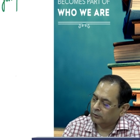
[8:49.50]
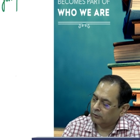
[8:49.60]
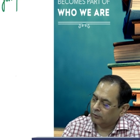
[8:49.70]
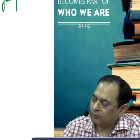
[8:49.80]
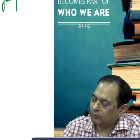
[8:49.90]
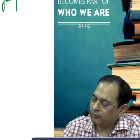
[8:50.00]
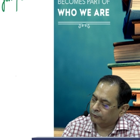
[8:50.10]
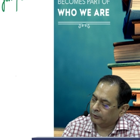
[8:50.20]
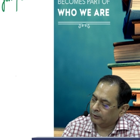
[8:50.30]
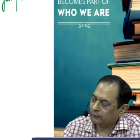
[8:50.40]
or say
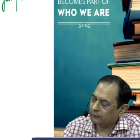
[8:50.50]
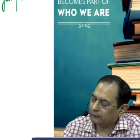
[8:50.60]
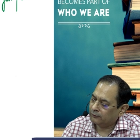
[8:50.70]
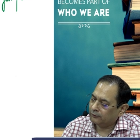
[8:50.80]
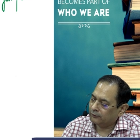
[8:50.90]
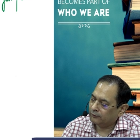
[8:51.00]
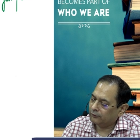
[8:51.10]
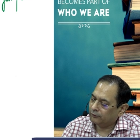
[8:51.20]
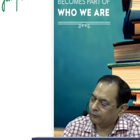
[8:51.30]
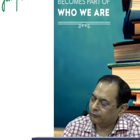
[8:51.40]

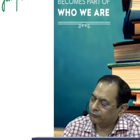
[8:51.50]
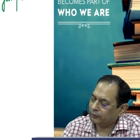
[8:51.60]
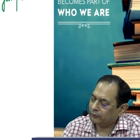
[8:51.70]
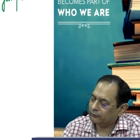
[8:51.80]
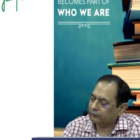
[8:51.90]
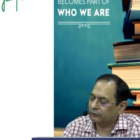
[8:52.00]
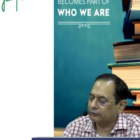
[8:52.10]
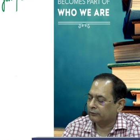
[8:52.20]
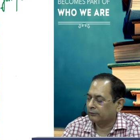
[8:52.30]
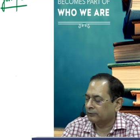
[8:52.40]
services.
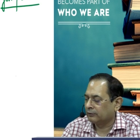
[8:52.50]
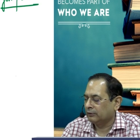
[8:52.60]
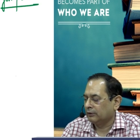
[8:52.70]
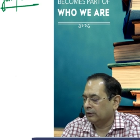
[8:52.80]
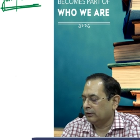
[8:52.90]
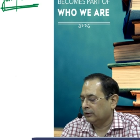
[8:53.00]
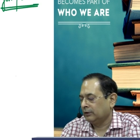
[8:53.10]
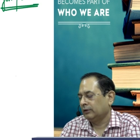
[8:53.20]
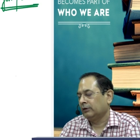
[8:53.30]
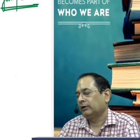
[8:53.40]

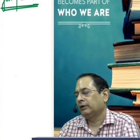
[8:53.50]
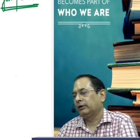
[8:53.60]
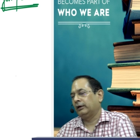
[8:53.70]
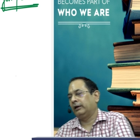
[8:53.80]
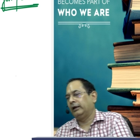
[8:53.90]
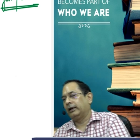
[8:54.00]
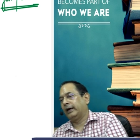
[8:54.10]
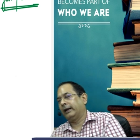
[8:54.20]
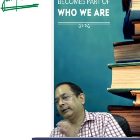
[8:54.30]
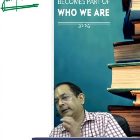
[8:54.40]
Here
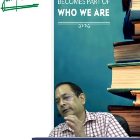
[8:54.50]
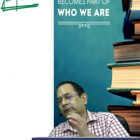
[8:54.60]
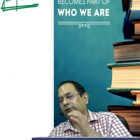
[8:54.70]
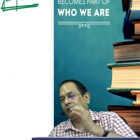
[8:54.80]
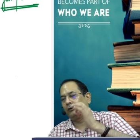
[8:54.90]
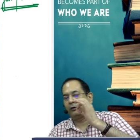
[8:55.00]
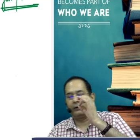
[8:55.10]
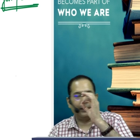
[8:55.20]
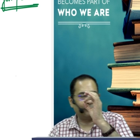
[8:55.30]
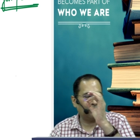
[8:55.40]
indirect tax is not a
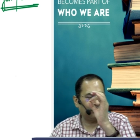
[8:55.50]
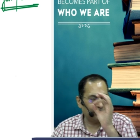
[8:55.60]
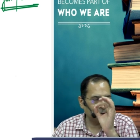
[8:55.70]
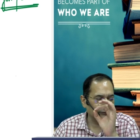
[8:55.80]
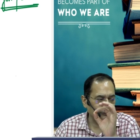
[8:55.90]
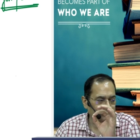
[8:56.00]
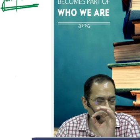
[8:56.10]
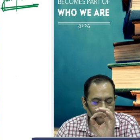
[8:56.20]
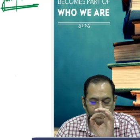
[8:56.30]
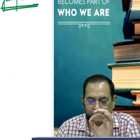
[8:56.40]
tax on a person.
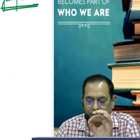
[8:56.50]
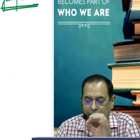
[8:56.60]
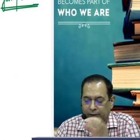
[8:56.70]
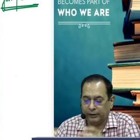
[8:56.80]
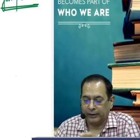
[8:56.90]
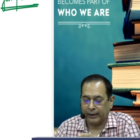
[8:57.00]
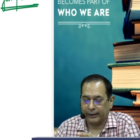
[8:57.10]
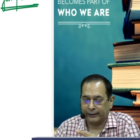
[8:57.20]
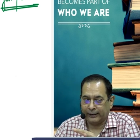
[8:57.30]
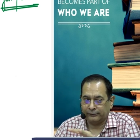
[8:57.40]
Indirect
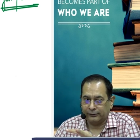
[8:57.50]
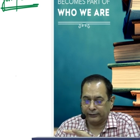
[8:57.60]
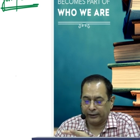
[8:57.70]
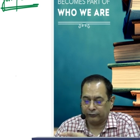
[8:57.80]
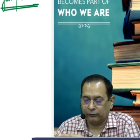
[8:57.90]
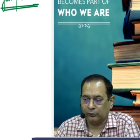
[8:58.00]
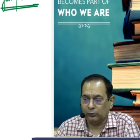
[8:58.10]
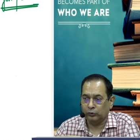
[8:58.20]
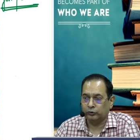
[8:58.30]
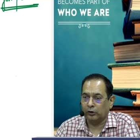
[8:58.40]
tax is a tax on
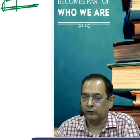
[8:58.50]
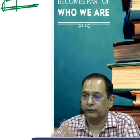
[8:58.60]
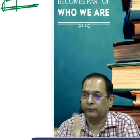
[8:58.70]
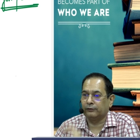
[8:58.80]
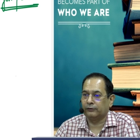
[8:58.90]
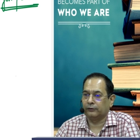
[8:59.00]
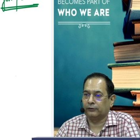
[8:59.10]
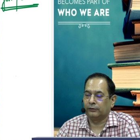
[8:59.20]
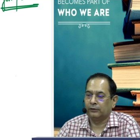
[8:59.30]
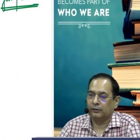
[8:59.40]
goods or services.
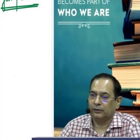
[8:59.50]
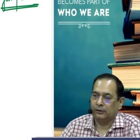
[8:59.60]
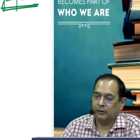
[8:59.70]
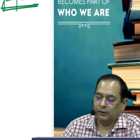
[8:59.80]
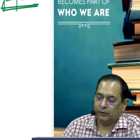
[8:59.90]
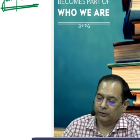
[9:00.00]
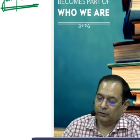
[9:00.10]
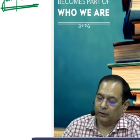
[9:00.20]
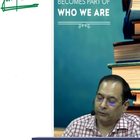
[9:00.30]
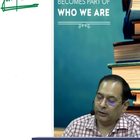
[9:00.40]
Now
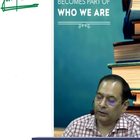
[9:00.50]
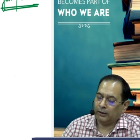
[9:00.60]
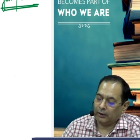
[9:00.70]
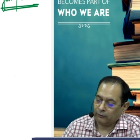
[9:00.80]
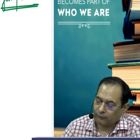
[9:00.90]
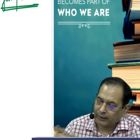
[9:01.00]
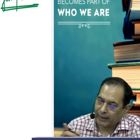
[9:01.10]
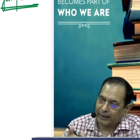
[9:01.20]
in case of direct